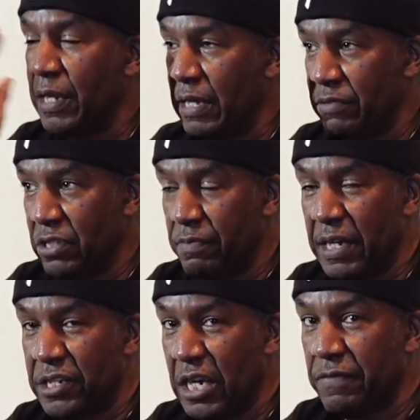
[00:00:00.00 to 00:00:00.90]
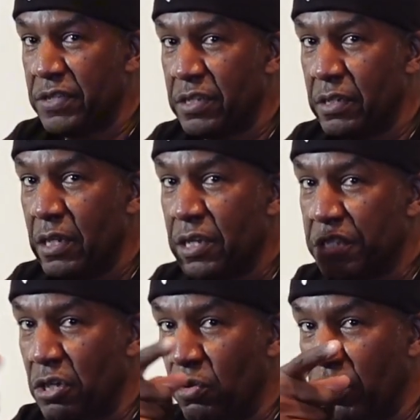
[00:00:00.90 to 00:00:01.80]
and it was up at Jefferson.
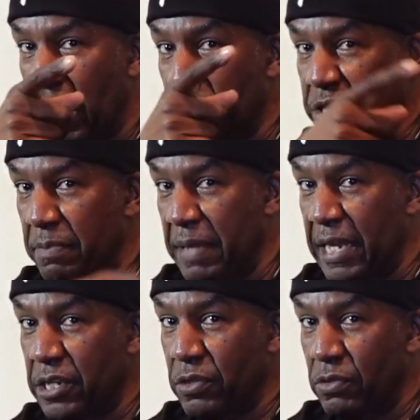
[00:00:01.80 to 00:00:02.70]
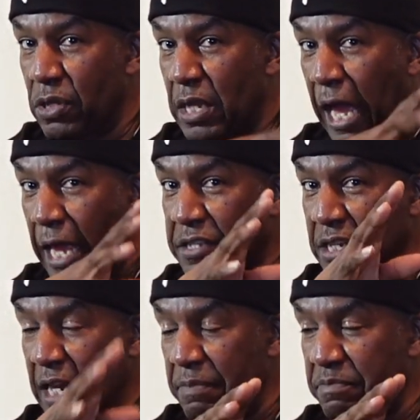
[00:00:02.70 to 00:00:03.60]
So when I went to Manual, I
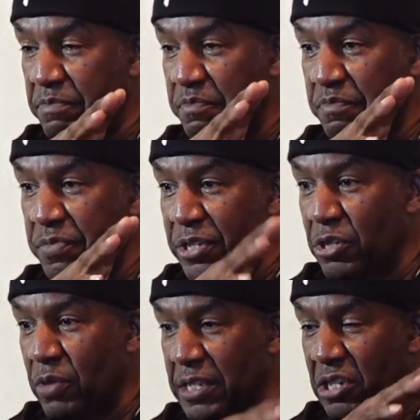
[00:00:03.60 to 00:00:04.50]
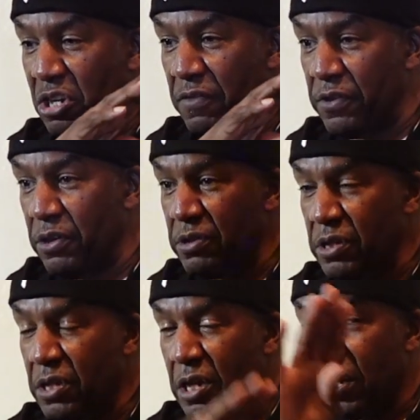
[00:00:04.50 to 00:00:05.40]
skipped school. I took off early
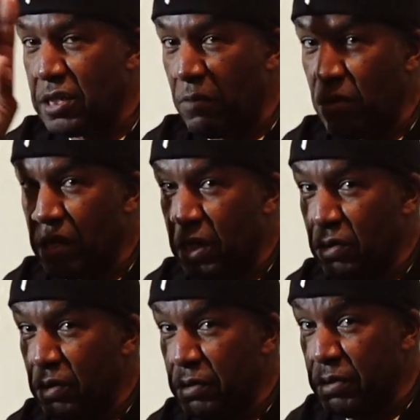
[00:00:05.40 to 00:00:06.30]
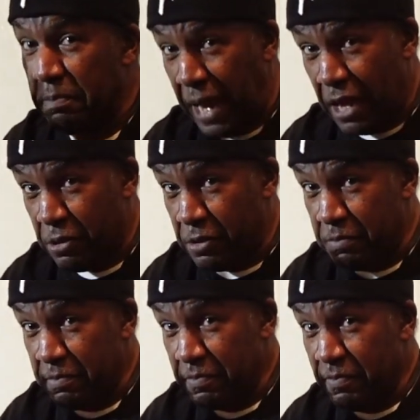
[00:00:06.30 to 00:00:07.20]
because I wanted to go to the battle.
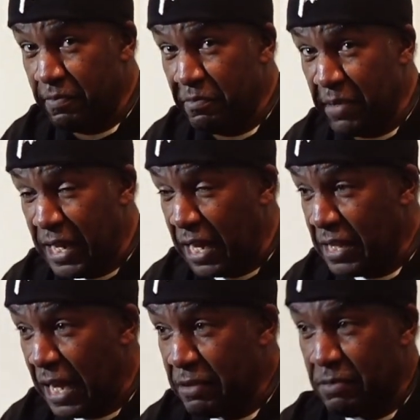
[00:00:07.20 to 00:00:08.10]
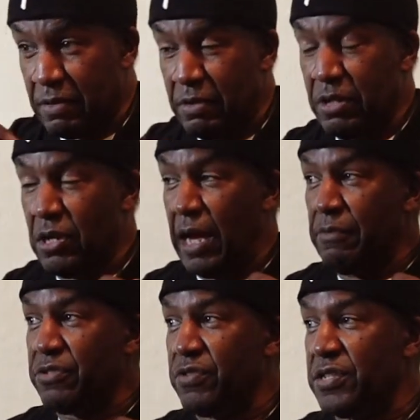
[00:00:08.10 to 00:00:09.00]
Me, I
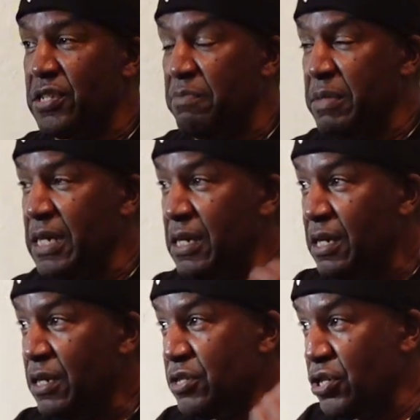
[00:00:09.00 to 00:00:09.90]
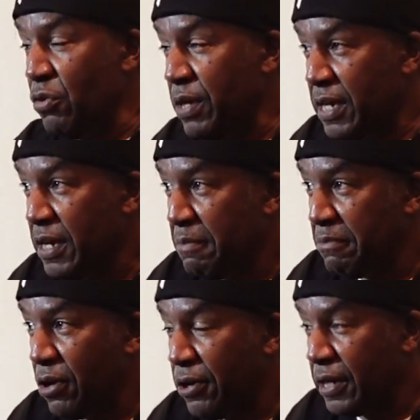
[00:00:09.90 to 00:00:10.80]
was dressed up. Me, Joey,
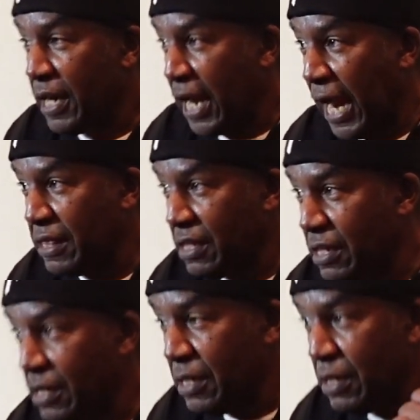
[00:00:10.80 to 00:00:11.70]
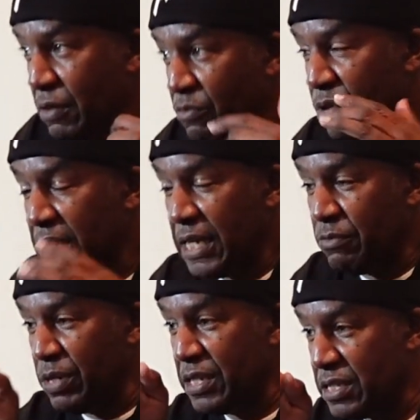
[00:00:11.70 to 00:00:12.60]
Mark, Anthony. We
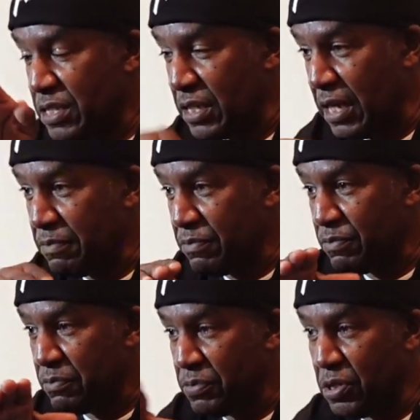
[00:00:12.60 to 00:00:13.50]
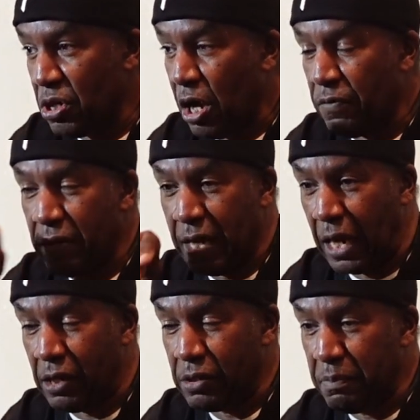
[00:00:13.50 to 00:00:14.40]
skipped, took off, got
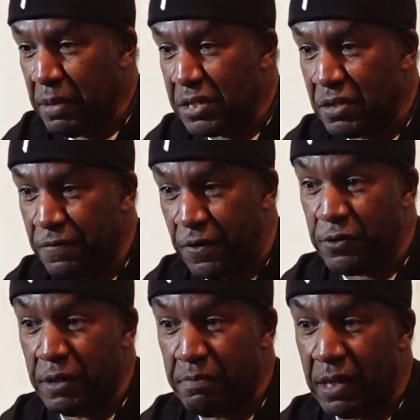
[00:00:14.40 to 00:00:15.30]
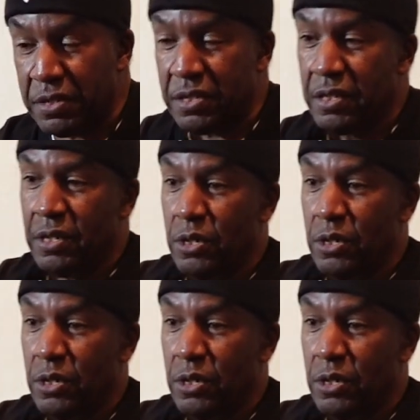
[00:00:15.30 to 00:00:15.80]
on the bus, a Vernon bus,